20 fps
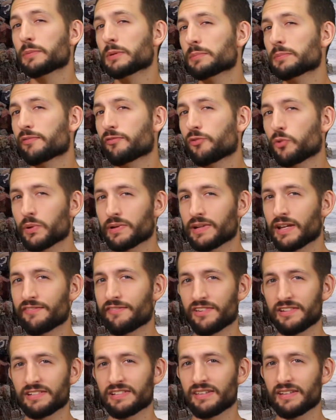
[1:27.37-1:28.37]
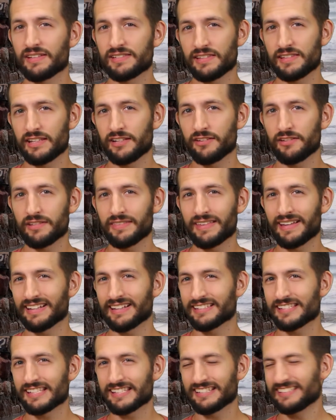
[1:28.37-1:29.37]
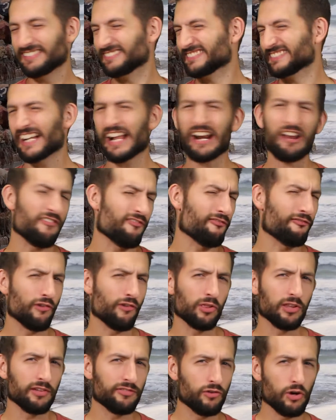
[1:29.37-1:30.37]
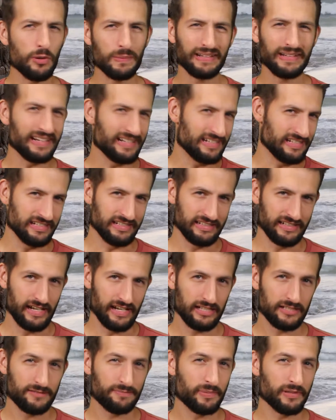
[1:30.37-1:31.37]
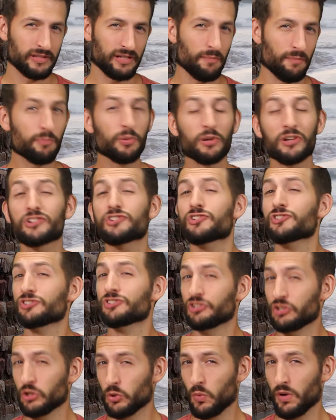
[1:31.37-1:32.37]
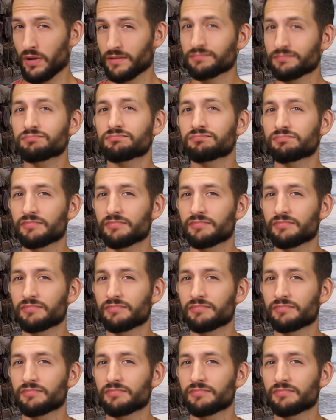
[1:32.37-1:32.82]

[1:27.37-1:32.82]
admit before we dive into this theory that it's not a fully formed idea yet, but I'm pretty sure it's a good one,